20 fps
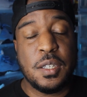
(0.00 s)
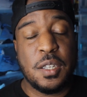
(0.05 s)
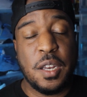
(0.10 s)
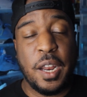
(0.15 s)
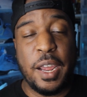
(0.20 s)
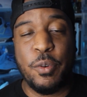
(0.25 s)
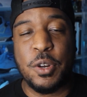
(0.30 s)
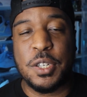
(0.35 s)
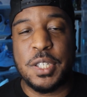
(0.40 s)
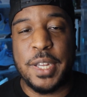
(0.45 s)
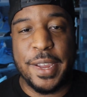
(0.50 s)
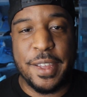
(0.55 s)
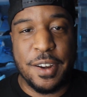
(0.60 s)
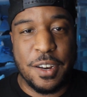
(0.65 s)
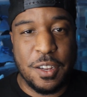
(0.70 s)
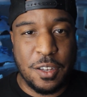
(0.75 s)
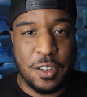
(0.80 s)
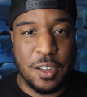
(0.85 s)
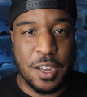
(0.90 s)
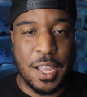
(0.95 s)
Today we're taking
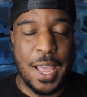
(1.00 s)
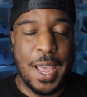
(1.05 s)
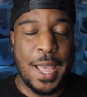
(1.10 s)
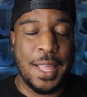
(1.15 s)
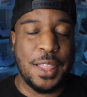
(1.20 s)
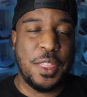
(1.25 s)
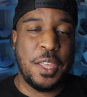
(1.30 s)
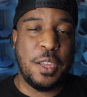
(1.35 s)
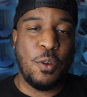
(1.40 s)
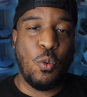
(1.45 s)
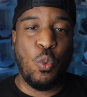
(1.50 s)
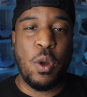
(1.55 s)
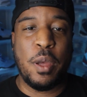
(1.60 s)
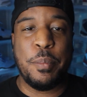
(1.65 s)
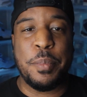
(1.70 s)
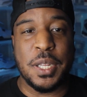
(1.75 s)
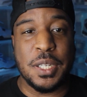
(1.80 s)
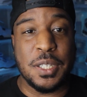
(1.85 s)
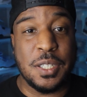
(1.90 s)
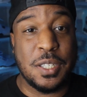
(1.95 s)
a look at the
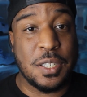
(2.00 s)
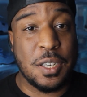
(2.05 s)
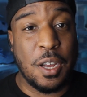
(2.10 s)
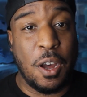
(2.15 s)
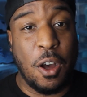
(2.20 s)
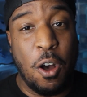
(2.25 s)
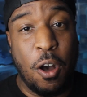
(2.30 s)
women's